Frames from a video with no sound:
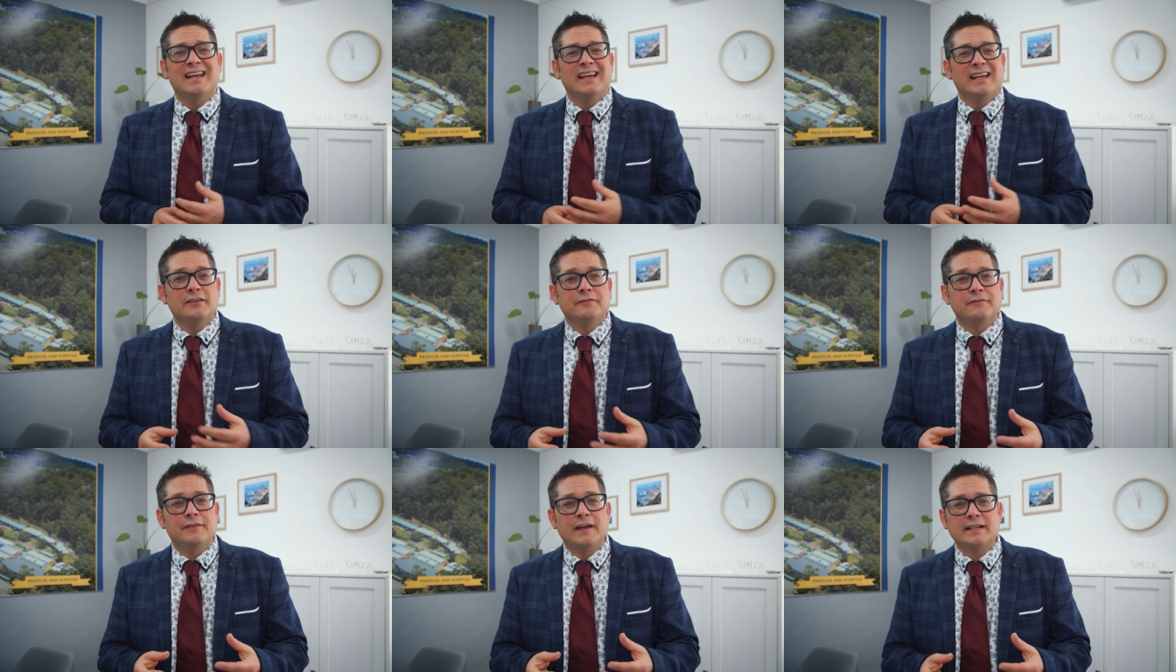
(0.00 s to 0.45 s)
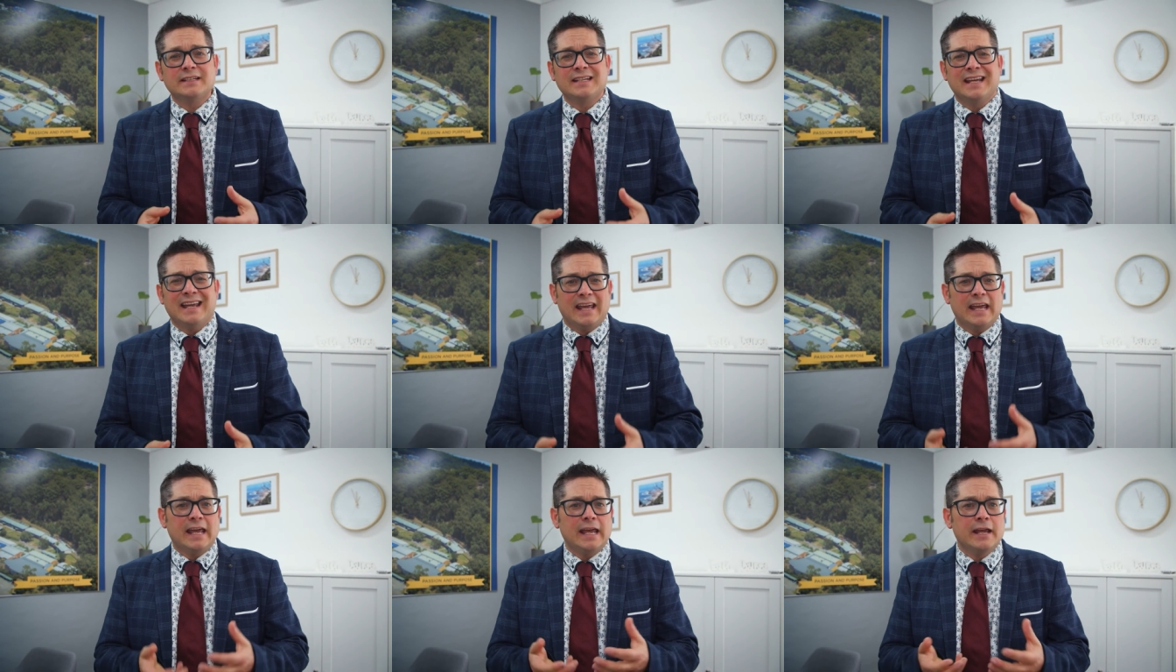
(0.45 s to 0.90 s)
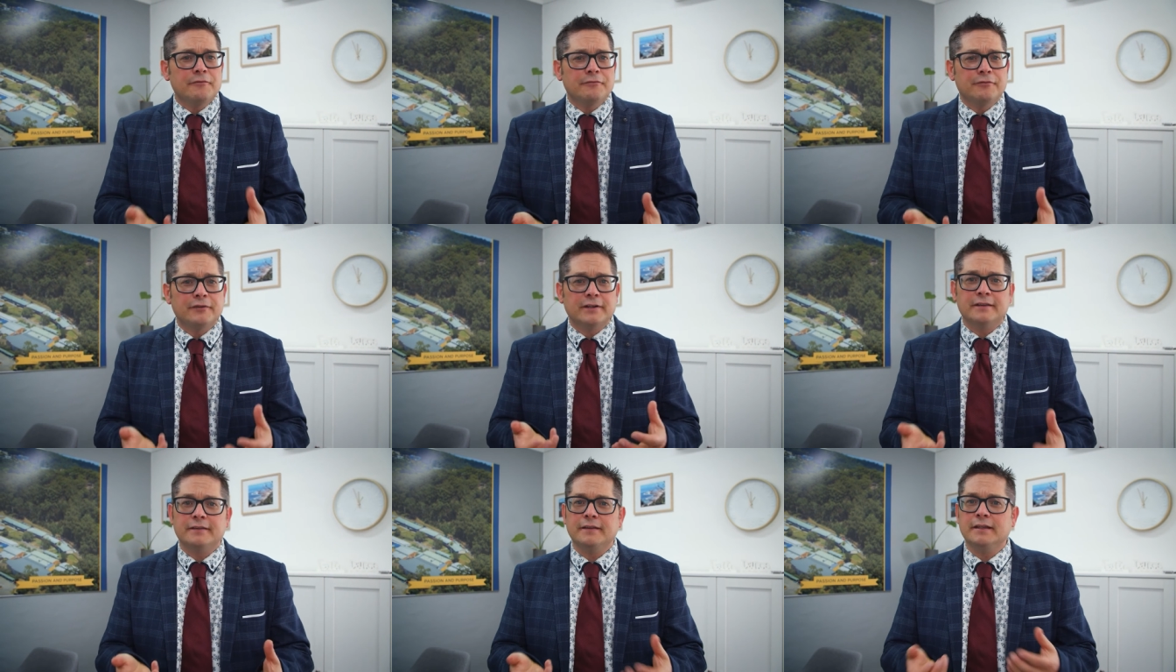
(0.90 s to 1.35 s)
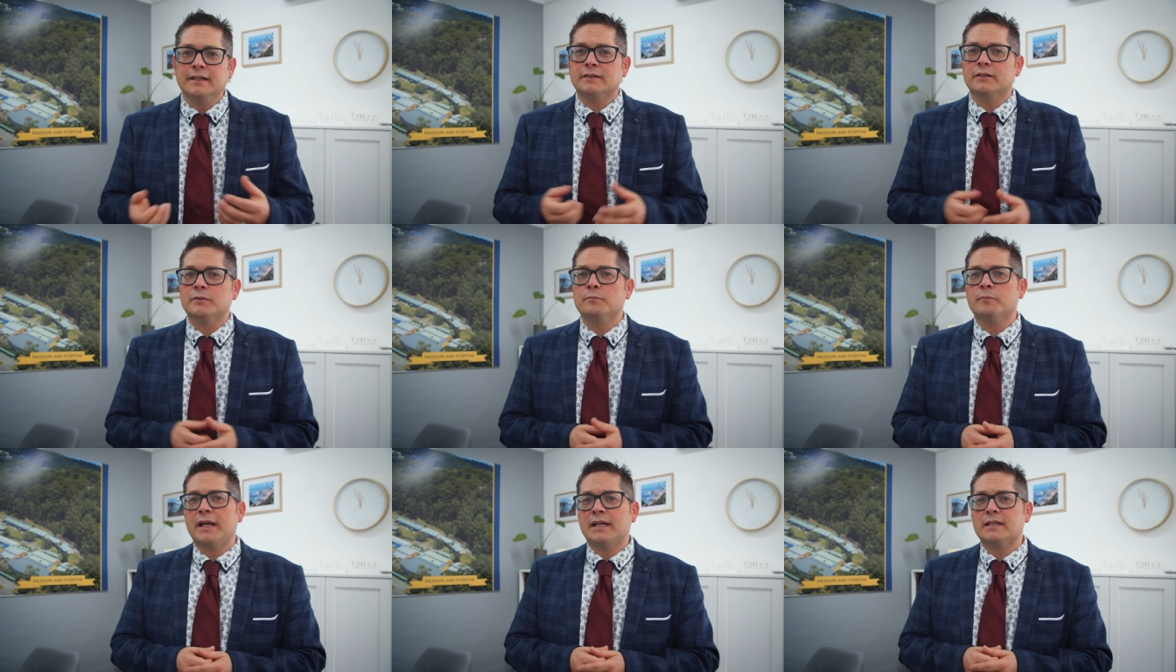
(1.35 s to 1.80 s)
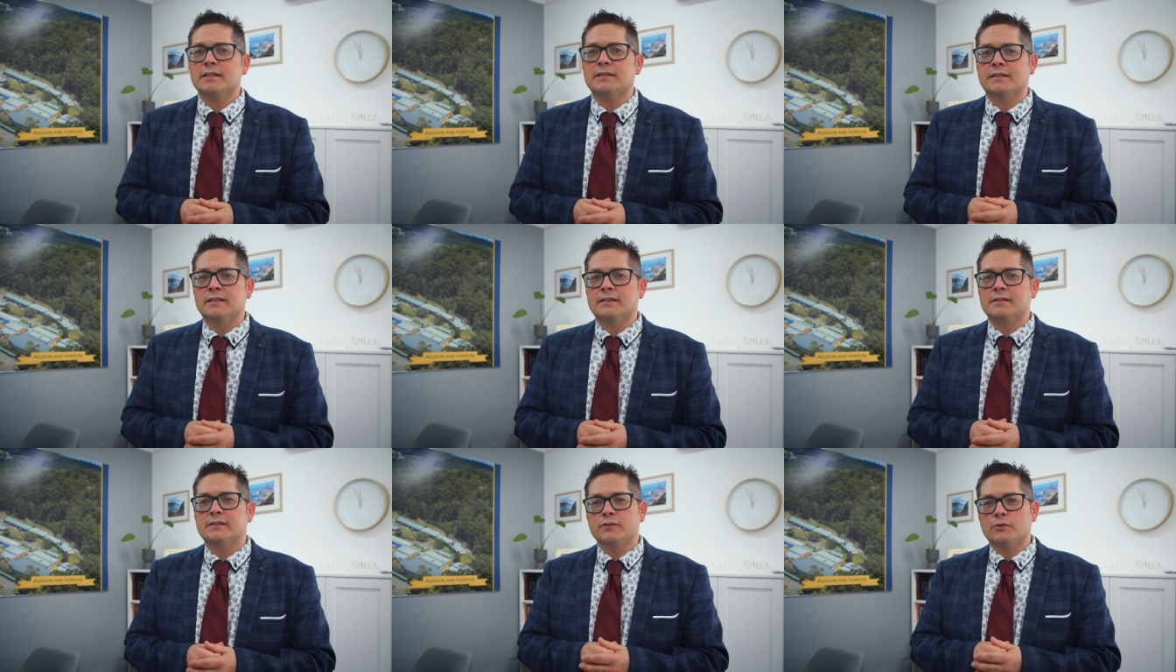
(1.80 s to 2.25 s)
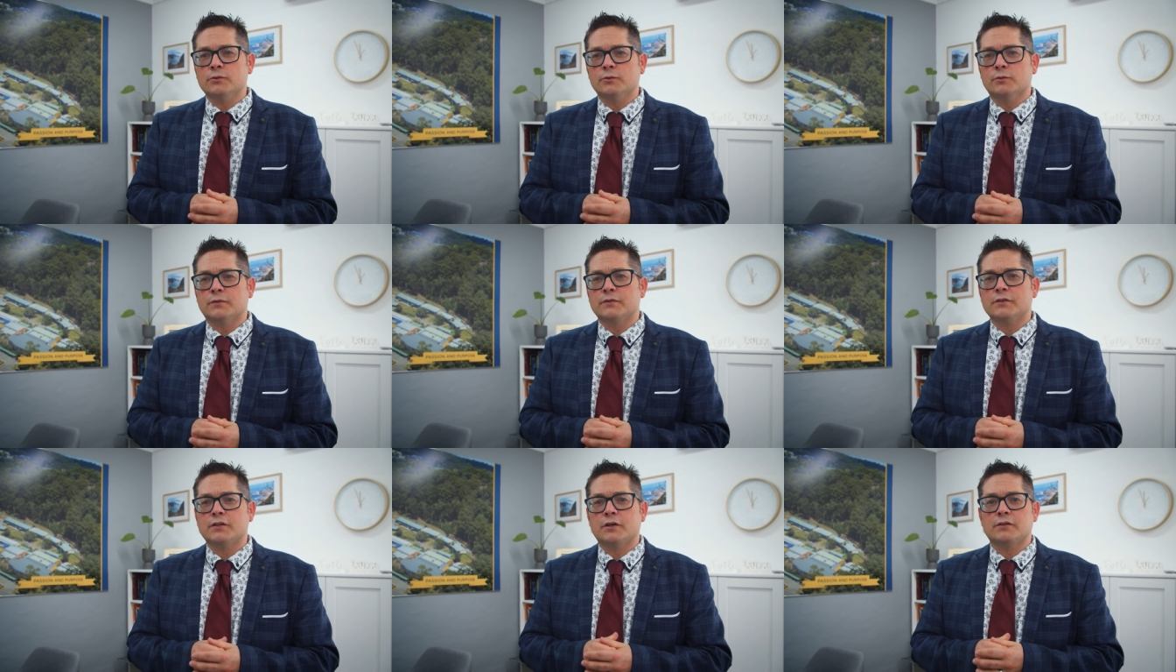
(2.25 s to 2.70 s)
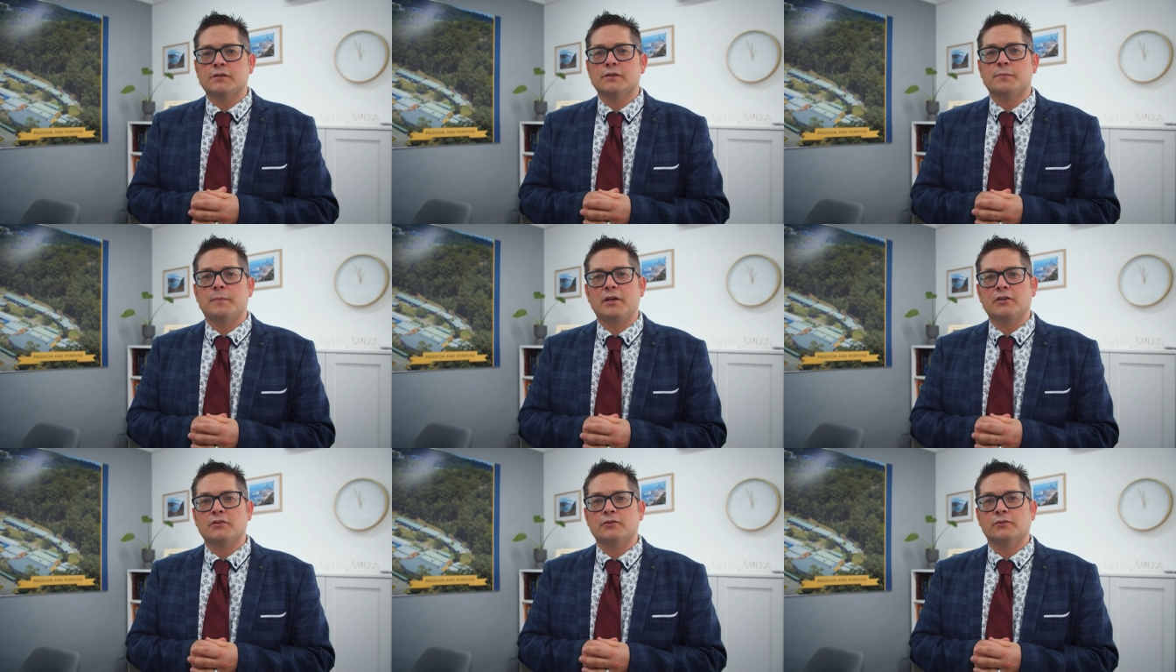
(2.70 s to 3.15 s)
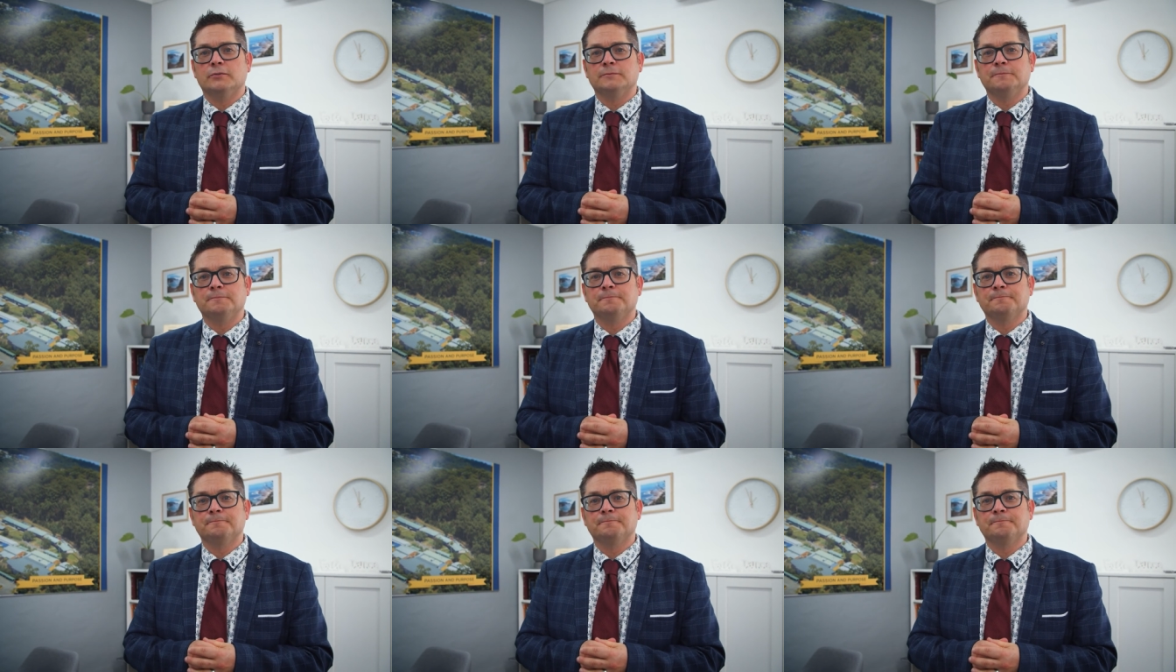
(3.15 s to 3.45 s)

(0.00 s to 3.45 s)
in fact, everything that makes this school so special.